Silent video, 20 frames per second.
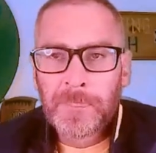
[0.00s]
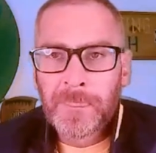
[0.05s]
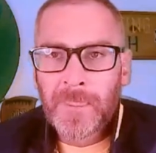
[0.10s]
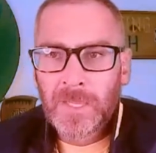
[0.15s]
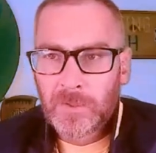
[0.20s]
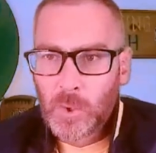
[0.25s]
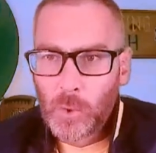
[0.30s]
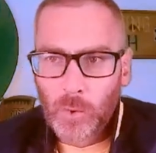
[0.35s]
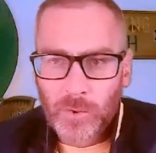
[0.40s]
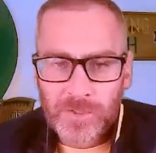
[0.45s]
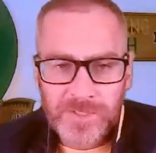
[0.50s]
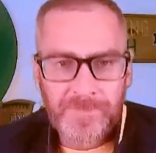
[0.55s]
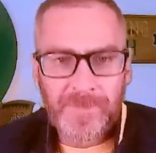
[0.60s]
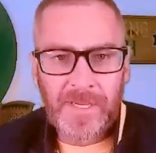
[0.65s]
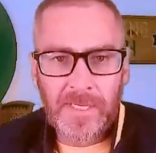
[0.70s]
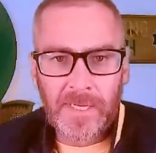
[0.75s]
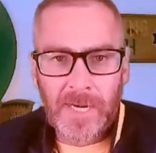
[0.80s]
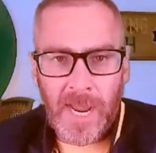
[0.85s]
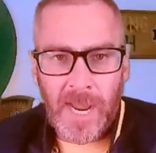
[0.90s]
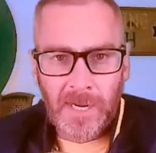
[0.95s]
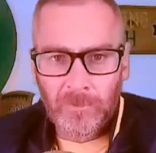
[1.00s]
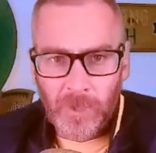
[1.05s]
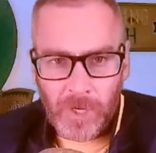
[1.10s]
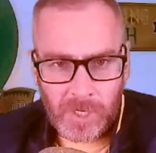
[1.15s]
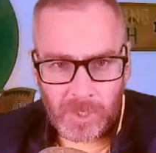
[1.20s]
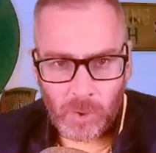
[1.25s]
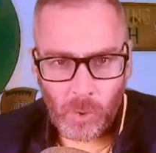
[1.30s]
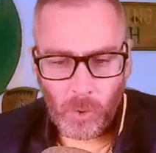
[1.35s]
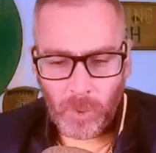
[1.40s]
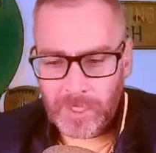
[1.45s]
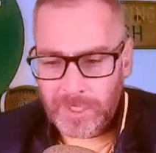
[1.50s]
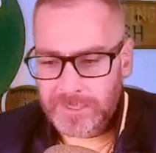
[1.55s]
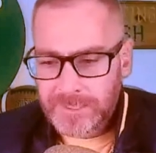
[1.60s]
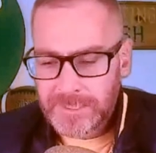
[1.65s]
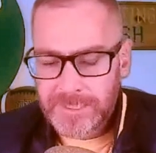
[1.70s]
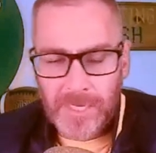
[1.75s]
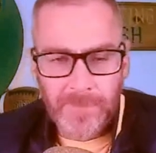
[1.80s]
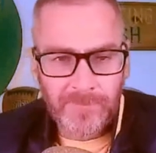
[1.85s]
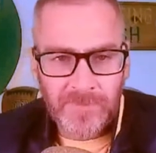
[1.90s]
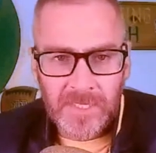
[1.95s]
Goolsby and I recorded
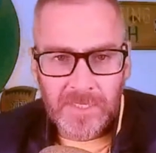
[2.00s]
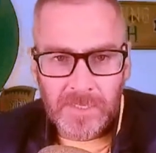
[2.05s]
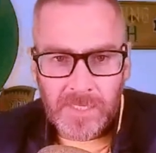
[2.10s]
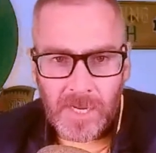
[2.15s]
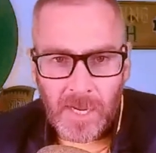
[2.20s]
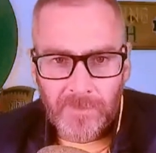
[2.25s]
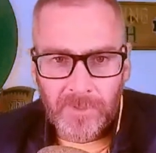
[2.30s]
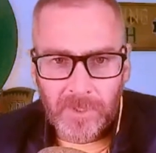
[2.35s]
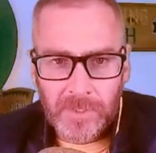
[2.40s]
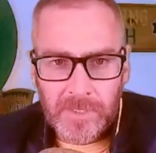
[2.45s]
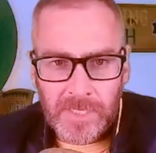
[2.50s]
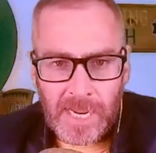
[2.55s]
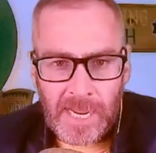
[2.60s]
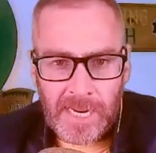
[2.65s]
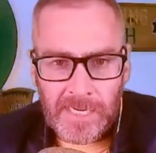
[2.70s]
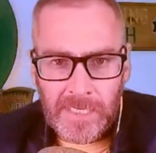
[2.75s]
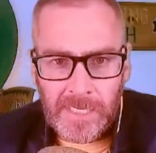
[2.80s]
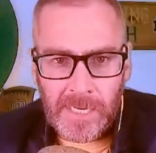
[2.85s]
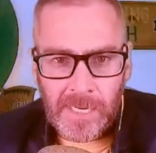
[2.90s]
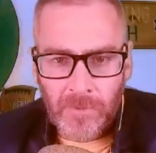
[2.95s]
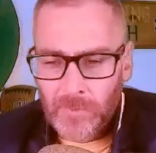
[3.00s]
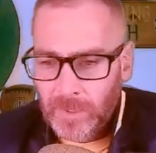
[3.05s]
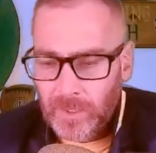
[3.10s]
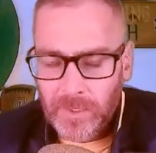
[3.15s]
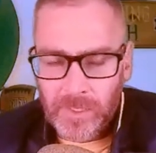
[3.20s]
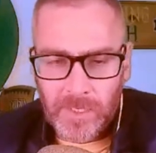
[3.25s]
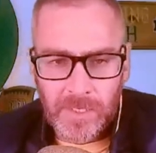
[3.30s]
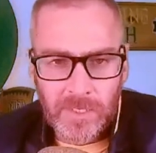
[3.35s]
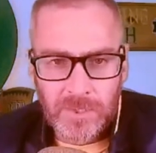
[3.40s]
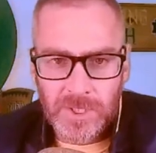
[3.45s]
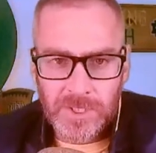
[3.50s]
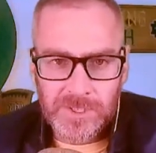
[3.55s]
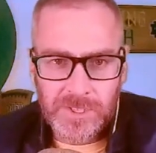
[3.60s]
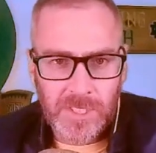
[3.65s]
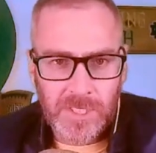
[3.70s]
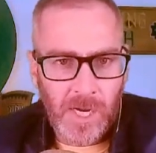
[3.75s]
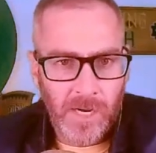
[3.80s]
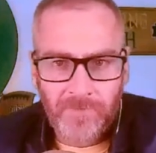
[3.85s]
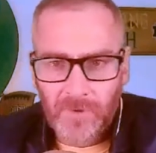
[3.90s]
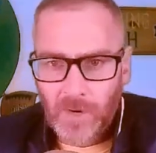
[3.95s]
something the other day, and we were going to just
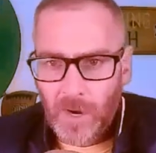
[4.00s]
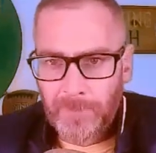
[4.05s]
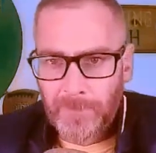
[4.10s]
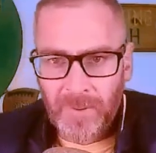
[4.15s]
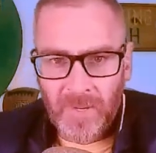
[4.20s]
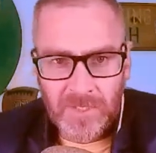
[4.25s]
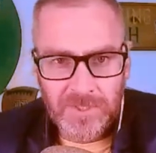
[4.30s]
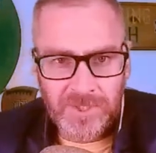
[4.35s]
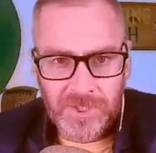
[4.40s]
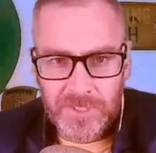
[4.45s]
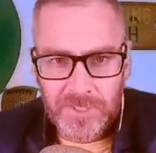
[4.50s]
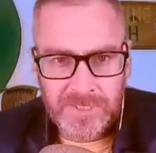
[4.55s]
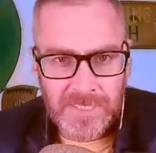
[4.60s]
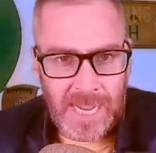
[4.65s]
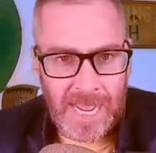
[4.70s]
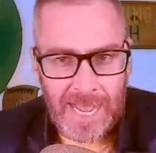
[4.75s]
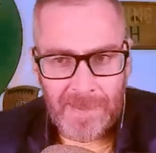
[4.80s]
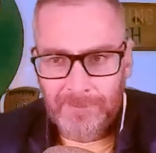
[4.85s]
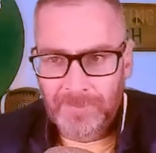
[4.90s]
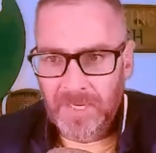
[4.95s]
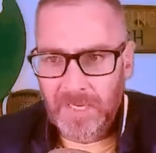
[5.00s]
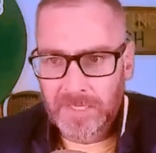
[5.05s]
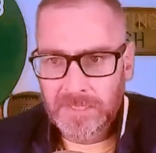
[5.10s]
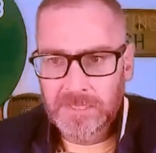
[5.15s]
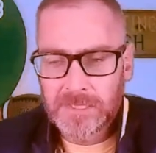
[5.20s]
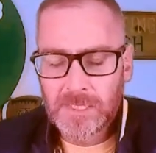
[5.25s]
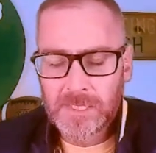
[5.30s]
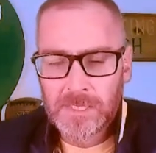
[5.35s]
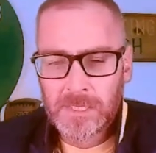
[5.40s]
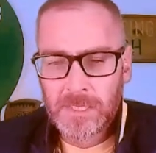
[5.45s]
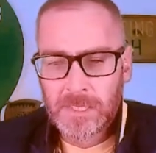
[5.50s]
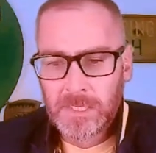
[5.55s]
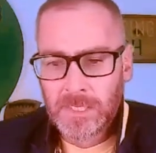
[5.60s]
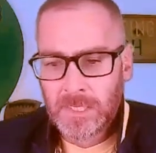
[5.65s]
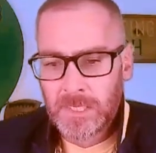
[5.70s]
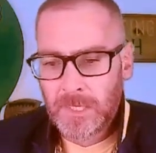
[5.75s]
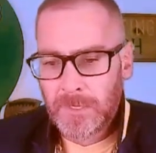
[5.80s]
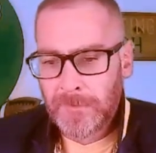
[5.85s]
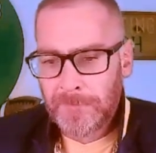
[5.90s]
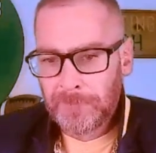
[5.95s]
cover a bunch of topics.
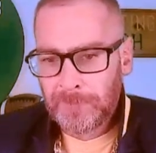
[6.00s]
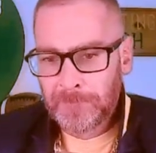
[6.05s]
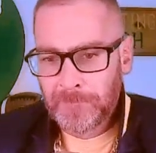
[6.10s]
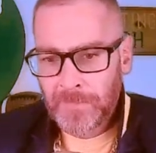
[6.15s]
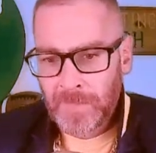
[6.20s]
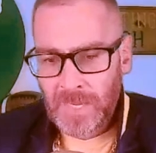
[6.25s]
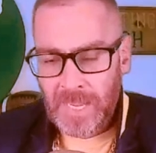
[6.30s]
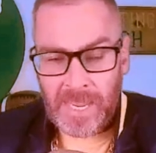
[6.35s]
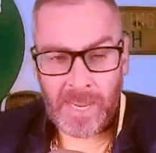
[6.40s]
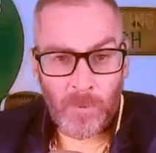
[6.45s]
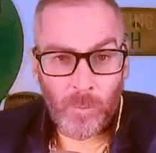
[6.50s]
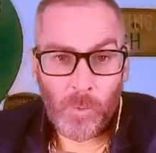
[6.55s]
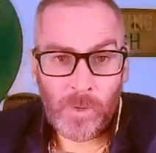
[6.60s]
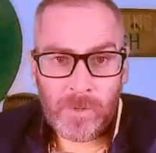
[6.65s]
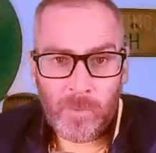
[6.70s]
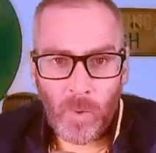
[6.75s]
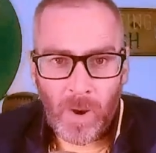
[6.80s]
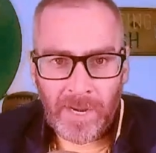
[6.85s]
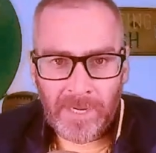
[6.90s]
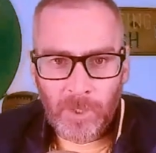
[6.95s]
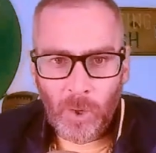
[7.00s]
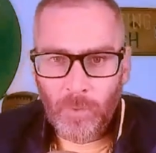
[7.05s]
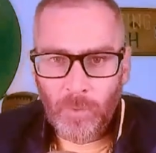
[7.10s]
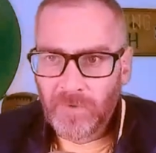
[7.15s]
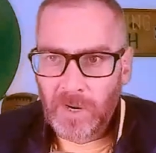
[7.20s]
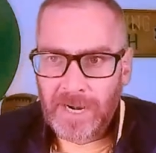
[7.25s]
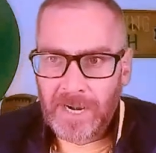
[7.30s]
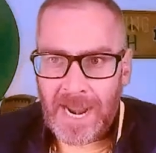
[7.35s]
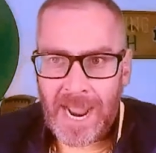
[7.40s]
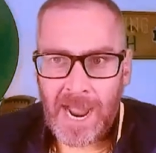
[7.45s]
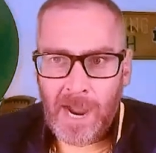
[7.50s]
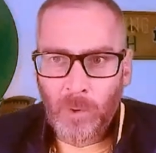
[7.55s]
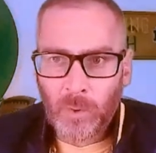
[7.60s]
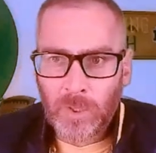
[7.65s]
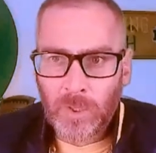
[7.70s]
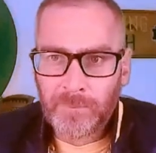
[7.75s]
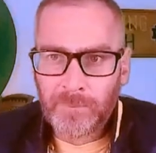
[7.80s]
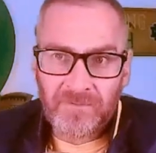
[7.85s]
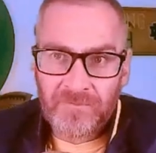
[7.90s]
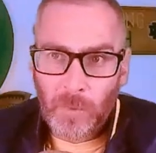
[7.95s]
And we went over an
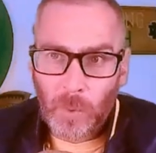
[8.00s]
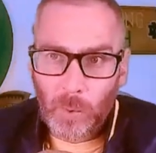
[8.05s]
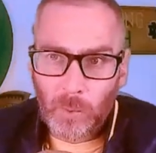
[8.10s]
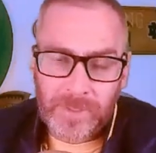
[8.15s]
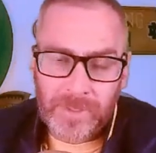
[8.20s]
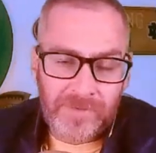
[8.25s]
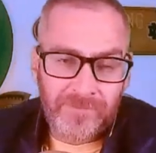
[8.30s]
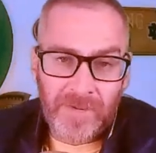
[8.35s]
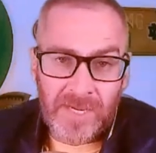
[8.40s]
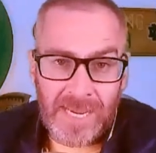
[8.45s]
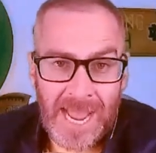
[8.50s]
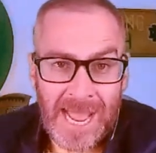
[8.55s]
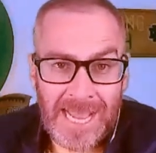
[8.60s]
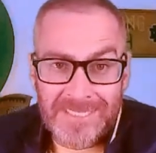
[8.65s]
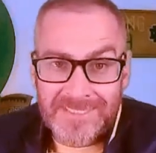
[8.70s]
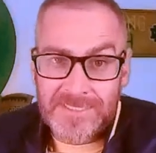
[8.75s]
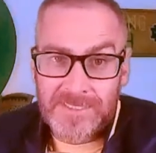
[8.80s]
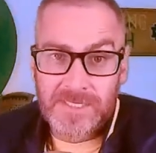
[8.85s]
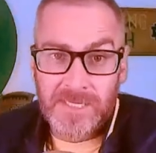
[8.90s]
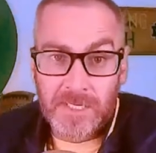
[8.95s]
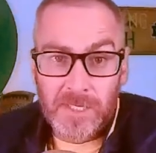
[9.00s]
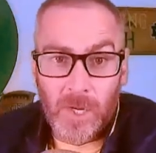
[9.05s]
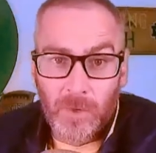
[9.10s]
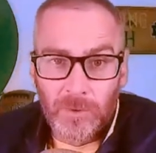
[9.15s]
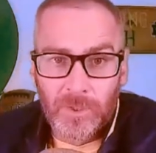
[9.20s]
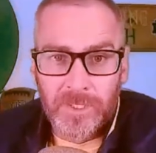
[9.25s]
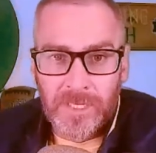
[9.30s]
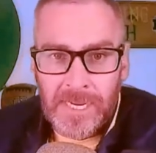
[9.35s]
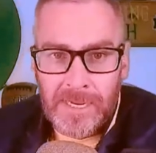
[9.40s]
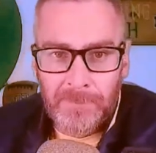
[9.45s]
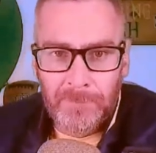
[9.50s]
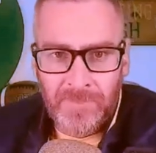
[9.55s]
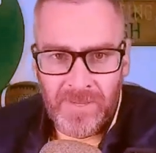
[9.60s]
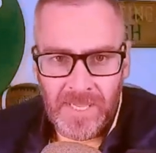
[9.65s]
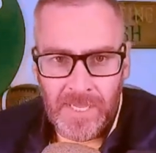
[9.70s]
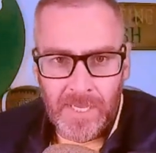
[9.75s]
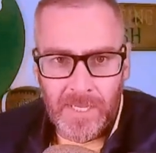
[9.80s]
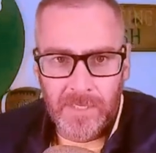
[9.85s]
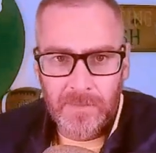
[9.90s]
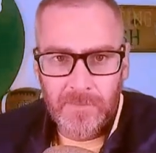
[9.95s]
hour before we even got to Notre Dame Pitt.